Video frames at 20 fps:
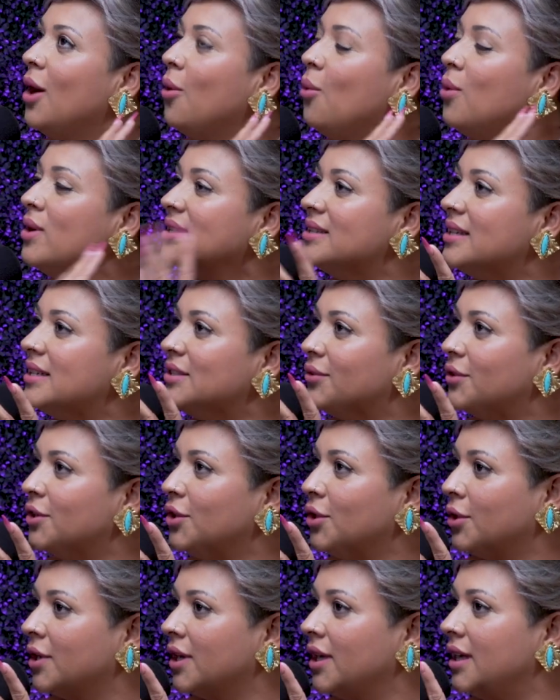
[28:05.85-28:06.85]
What's next for
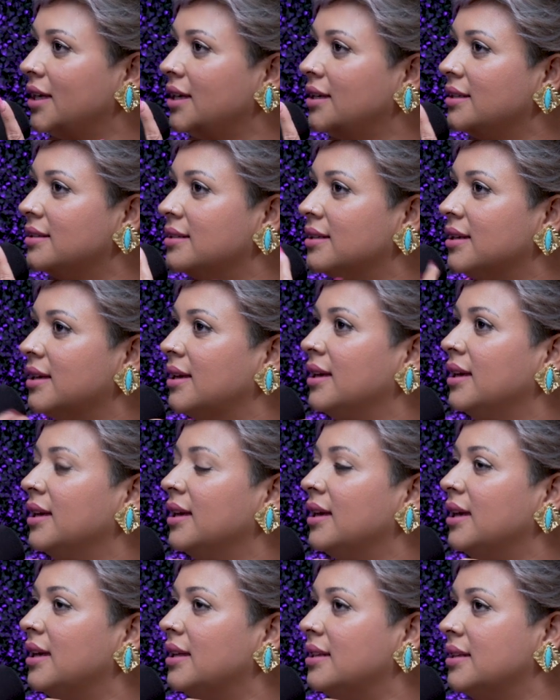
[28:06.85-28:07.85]
Norkis
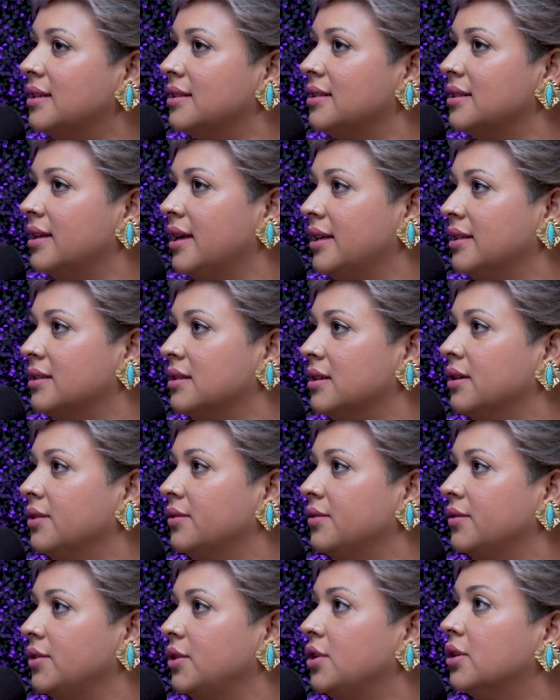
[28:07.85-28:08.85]
in the sense
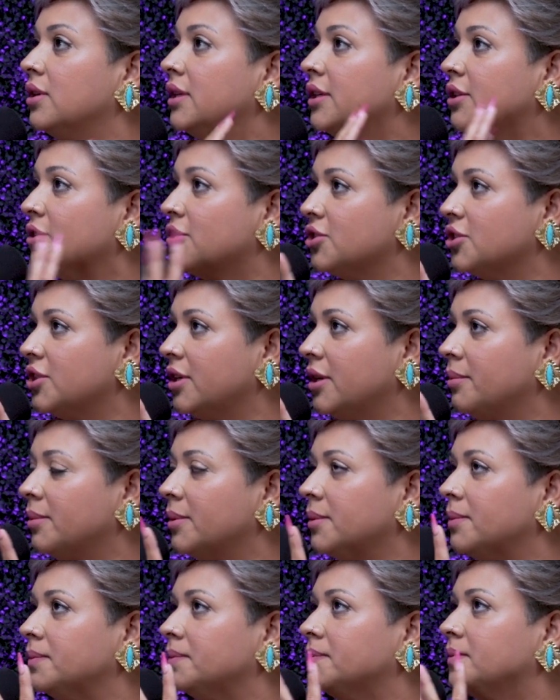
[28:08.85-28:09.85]
of your leadership?
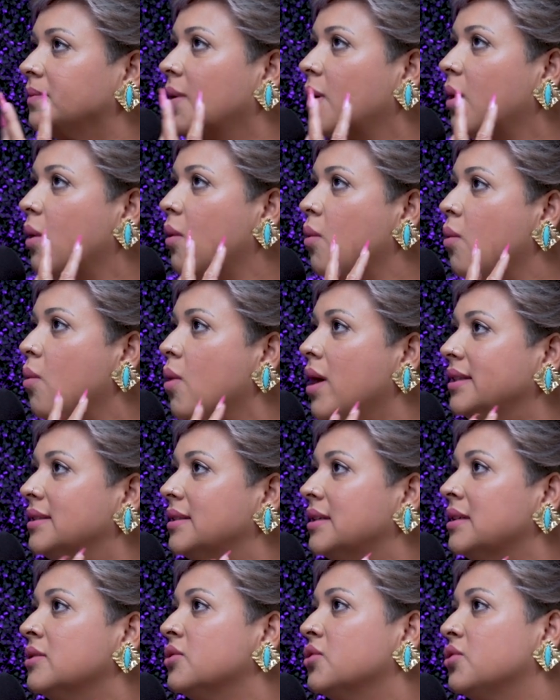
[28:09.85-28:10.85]

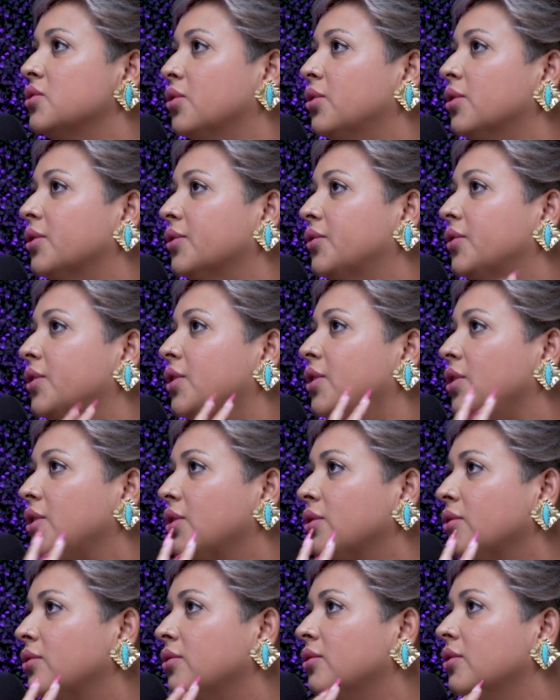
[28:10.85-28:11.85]
What's in store for
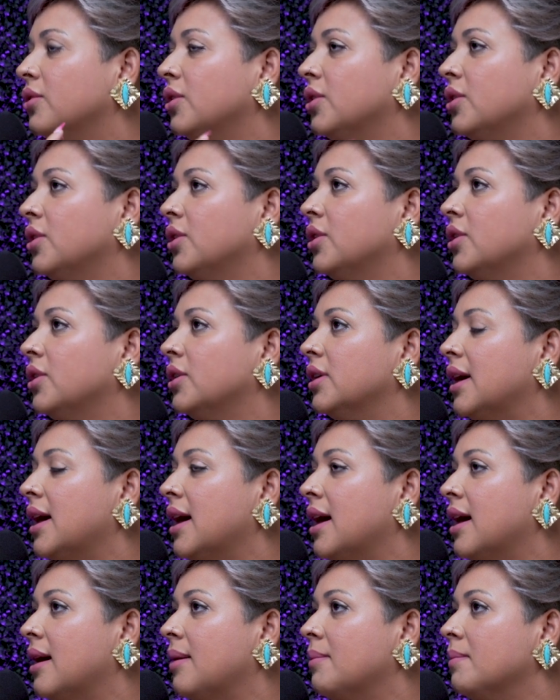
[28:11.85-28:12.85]
you?
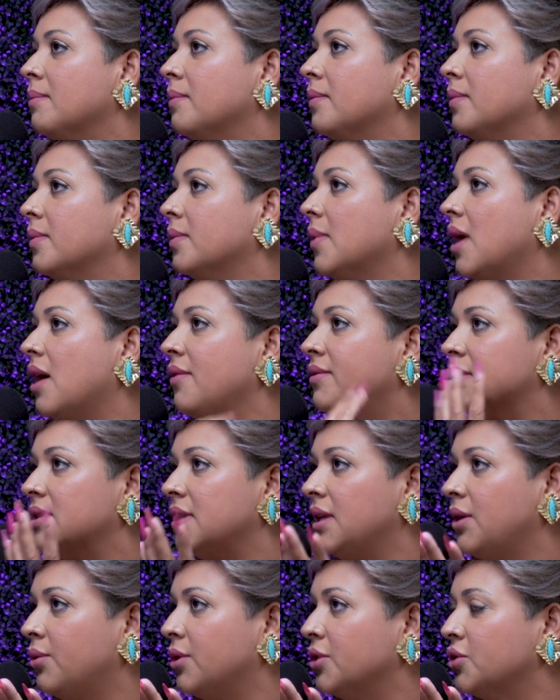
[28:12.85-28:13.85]

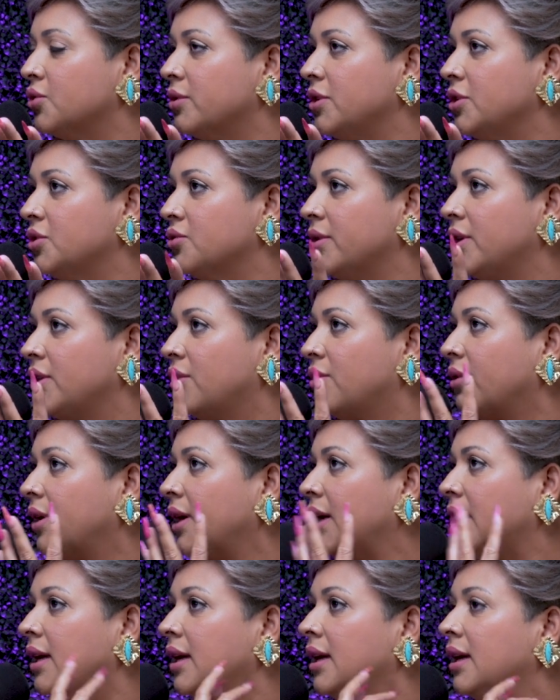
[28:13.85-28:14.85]
Obviously, we're in
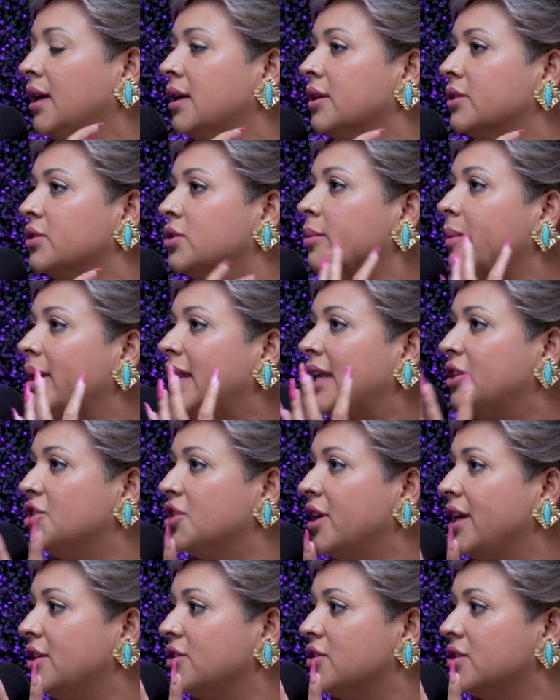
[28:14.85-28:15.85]
2023. So many
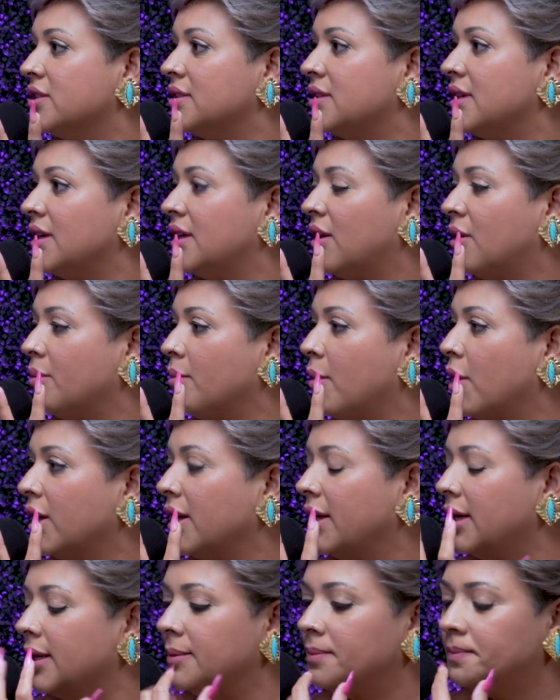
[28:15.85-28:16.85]
changes in our
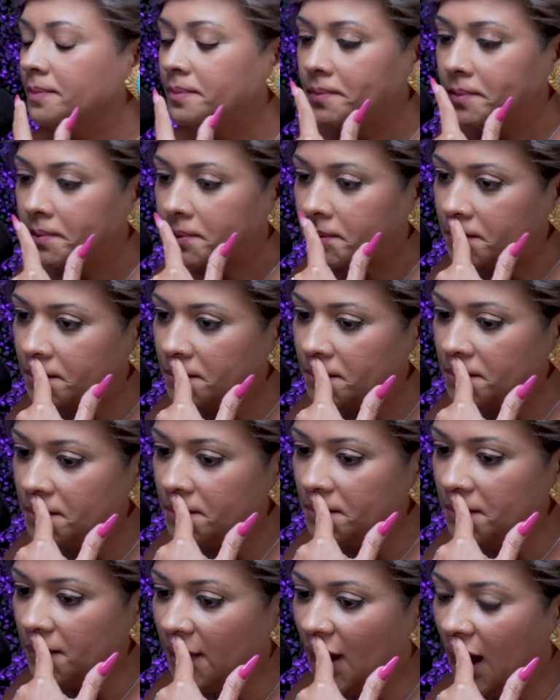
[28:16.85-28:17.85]
market.
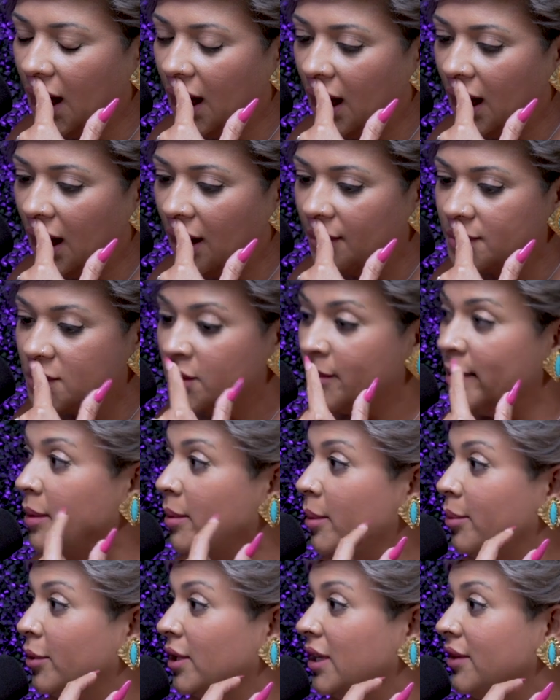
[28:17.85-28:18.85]
So many
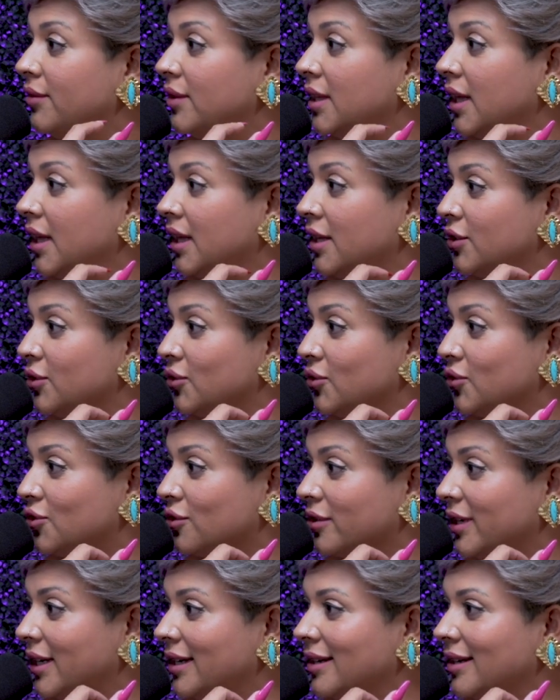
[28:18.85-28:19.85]
people leaving the industry.